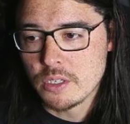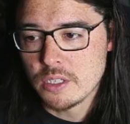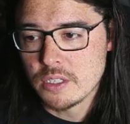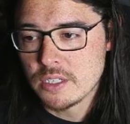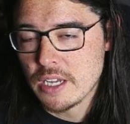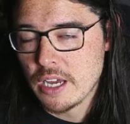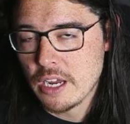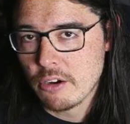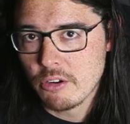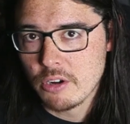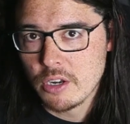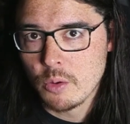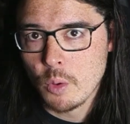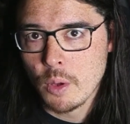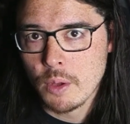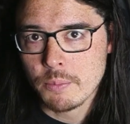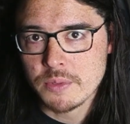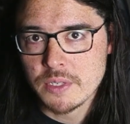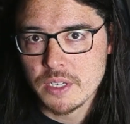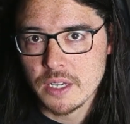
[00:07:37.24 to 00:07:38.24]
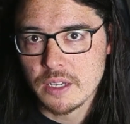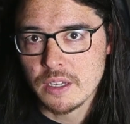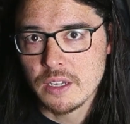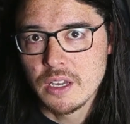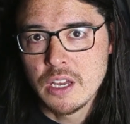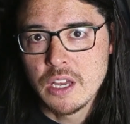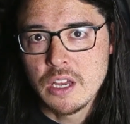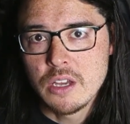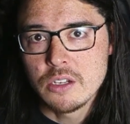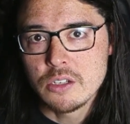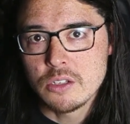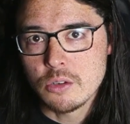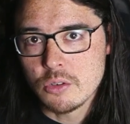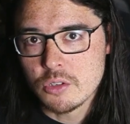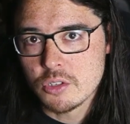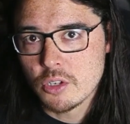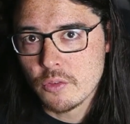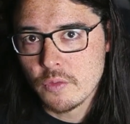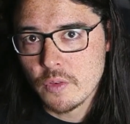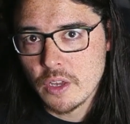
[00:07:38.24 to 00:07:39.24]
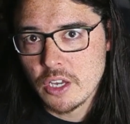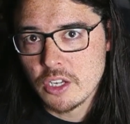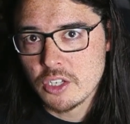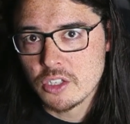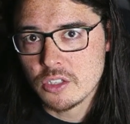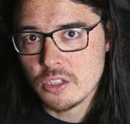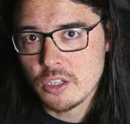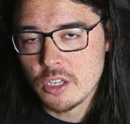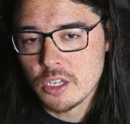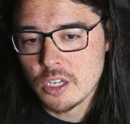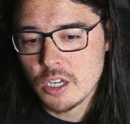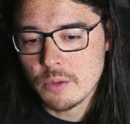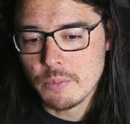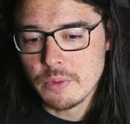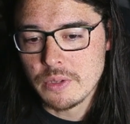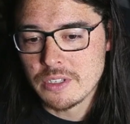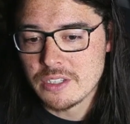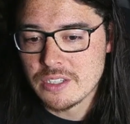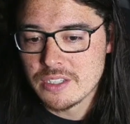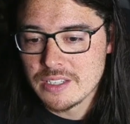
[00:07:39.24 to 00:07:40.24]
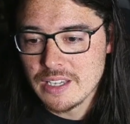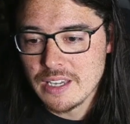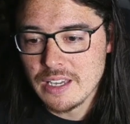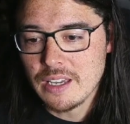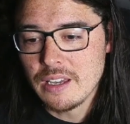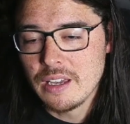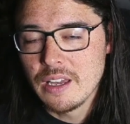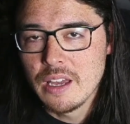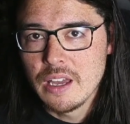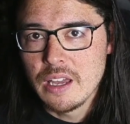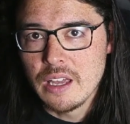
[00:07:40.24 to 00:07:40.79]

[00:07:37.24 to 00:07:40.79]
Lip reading: the TAGGrading website, do a certification lookup, and see